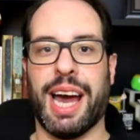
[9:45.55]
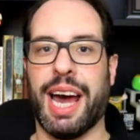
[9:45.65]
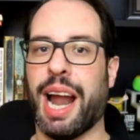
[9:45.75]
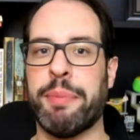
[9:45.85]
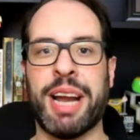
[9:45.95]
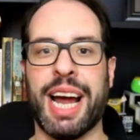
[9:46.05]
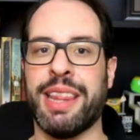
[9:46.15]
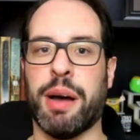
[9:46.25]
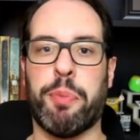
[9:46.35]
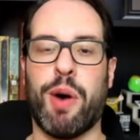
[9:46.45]
And I'm going to
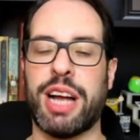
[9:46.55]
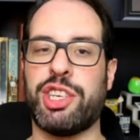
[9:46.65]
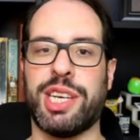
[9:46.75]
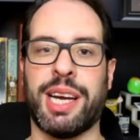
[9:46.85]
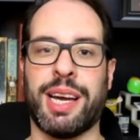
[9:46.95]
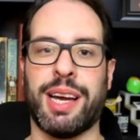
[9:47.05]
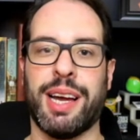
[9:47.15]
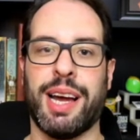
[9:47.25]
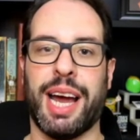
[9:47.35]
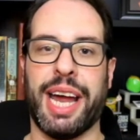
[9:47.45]
end up watching
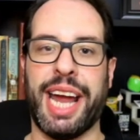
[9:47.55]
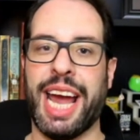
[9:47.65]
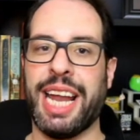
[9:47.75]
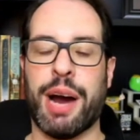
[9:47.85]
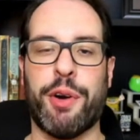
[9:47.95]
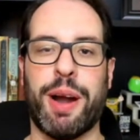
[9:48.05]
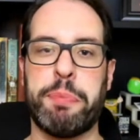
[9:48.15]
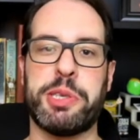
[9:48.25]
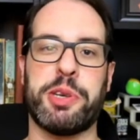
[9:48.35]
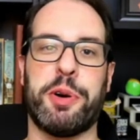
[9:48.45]
an eight hour
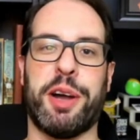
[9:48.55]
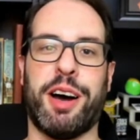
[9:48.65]
episode